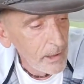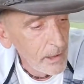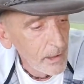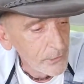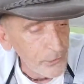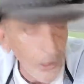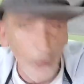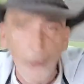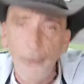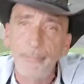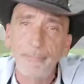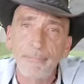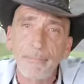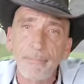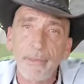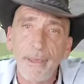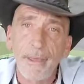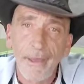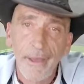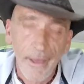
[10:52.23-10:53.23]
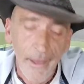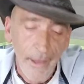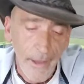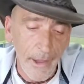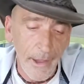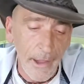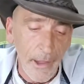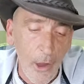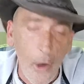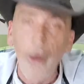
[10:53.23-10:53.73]
So,
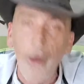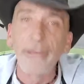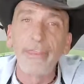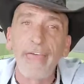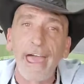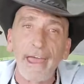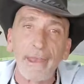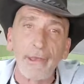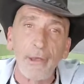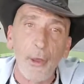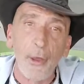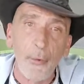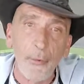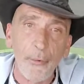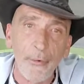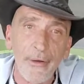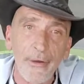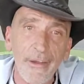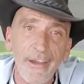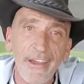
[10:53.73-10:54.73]
on that note,